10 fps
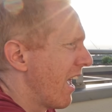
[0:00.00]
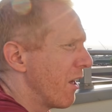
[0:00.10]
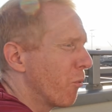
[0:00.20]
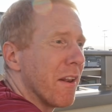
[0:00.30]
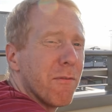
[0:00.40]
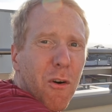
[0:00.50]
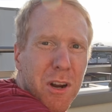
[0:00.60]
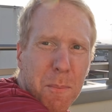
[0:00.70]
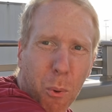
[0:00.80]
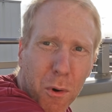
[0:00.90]
And one
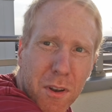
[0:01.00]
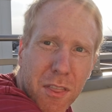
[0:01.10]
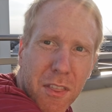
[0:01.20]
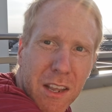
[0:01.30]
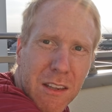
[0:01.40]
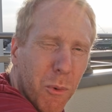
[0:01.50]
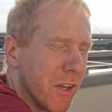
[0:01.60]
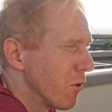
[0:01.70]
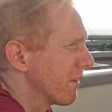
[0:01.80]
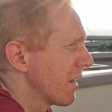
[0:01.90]
very important thing
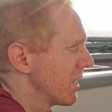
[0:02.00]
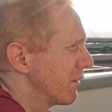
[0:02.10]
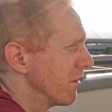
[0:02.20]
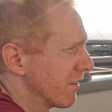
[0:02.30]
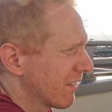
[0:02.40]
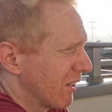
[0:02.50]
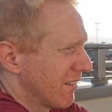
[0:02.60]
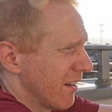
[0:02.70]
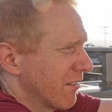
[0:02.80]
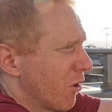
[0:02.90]
when you attach it to the
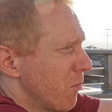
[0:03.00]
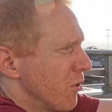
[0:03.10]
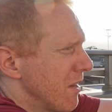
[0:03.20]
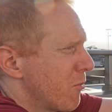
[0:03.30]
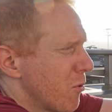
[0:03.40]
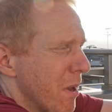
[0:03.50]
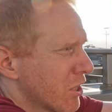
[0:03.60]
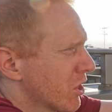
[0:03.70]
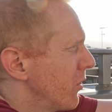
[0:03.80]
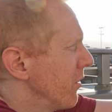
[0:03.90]
telescope, you need to
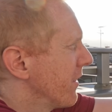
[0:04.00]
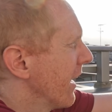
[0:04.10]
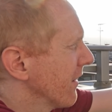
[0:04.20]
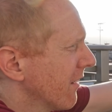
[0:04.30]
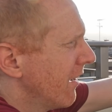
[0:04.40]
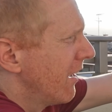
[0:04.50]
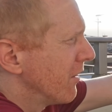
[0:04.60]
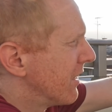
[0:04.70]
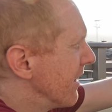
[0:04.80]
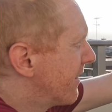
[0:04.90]
make sure that
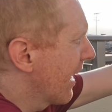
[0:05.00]
the